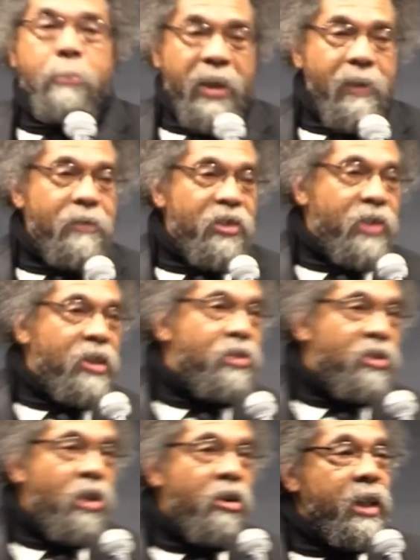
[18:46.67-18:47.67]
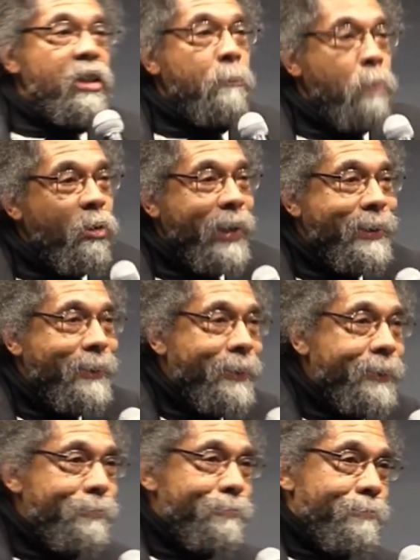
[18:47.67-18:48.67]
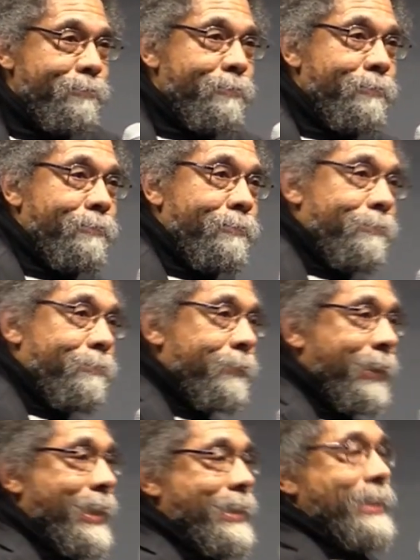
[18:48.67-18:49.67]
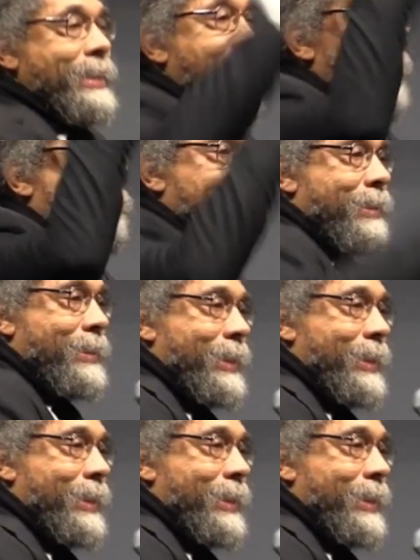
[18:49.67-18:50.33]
facetious. Y'all get the point, though. Escapist,